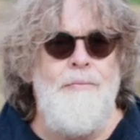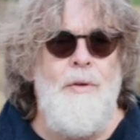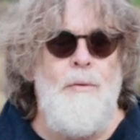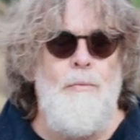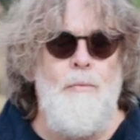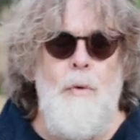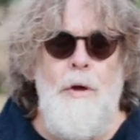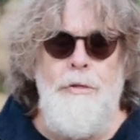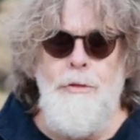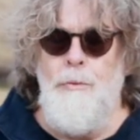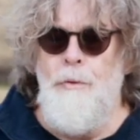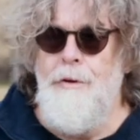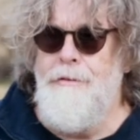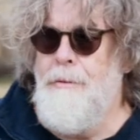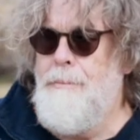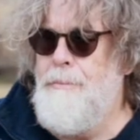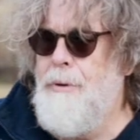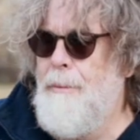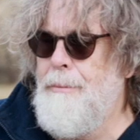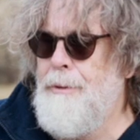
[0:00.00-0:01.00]
what the river
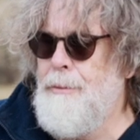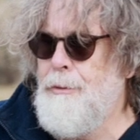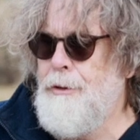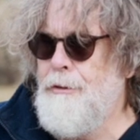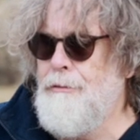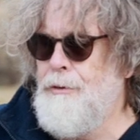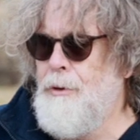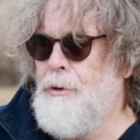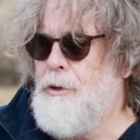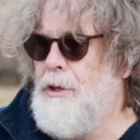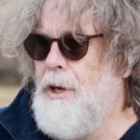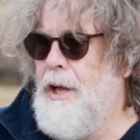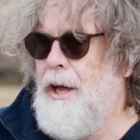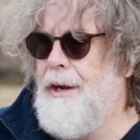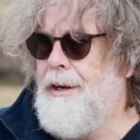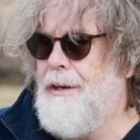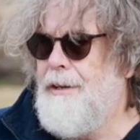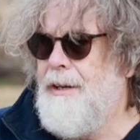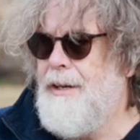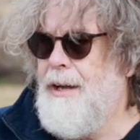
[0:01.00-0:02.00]
probably would have looked
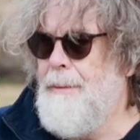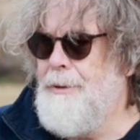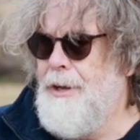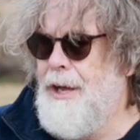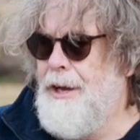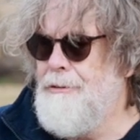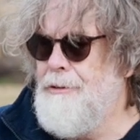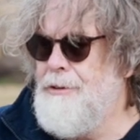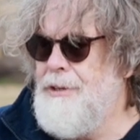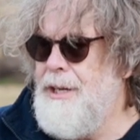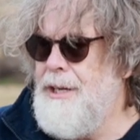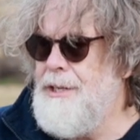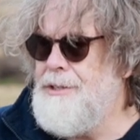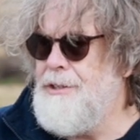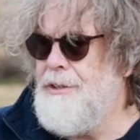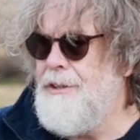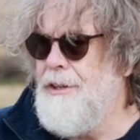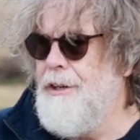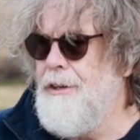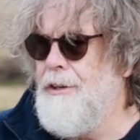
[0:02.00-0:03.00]
like a couple of hundred years
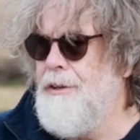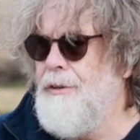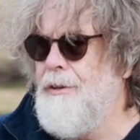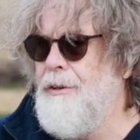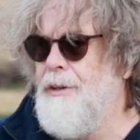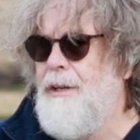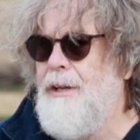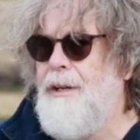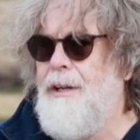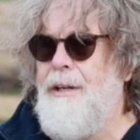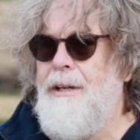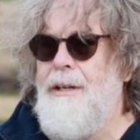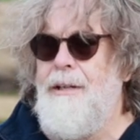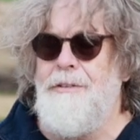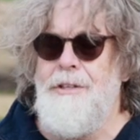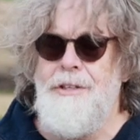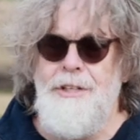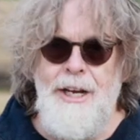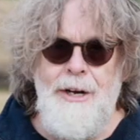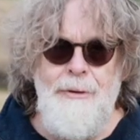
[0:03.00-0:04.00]
ago,
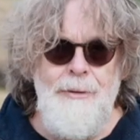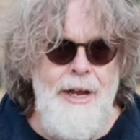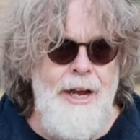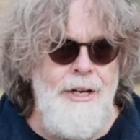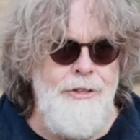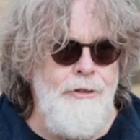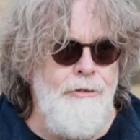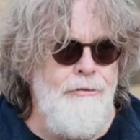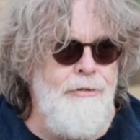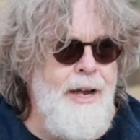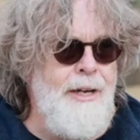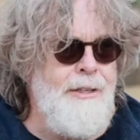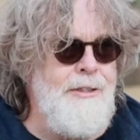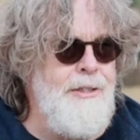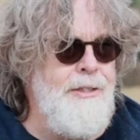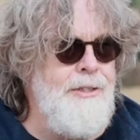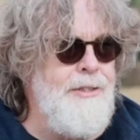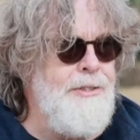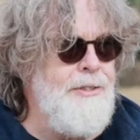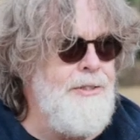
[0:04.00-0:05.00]
the degradational
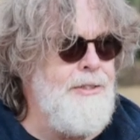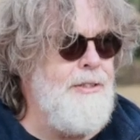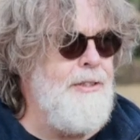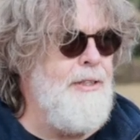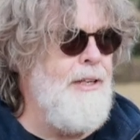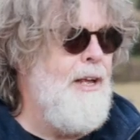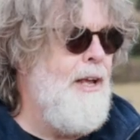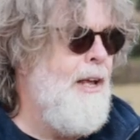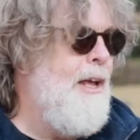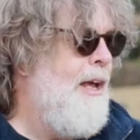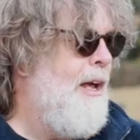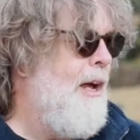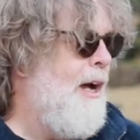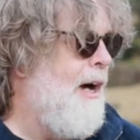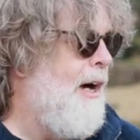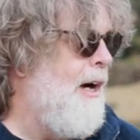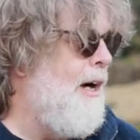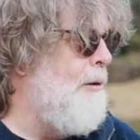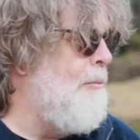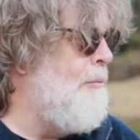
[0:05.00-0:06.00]
factors,
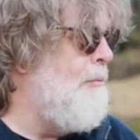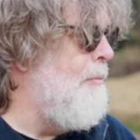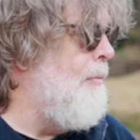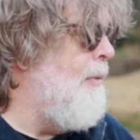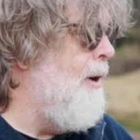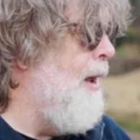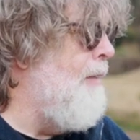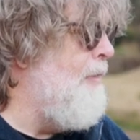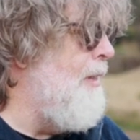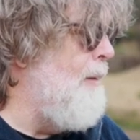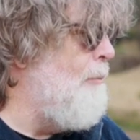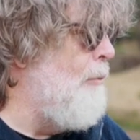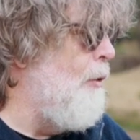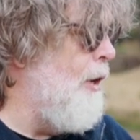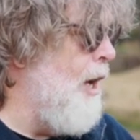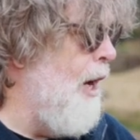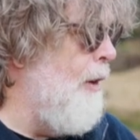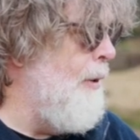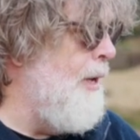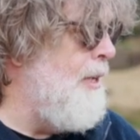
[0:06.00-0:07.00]
and then we'll
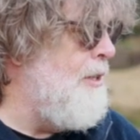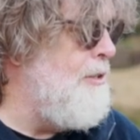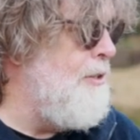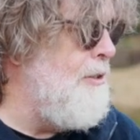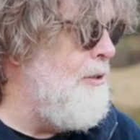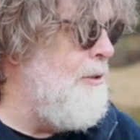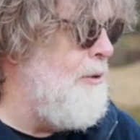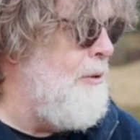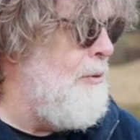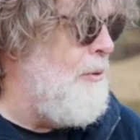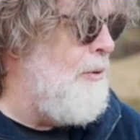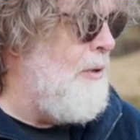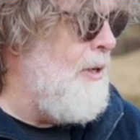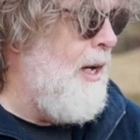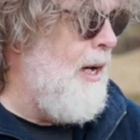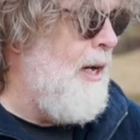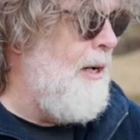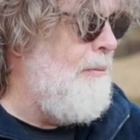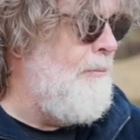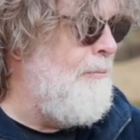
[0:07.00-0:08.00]
go into
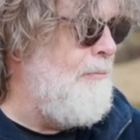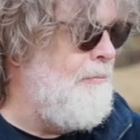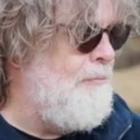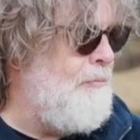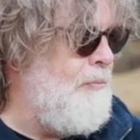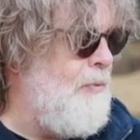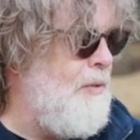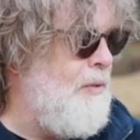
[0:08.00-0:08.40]
how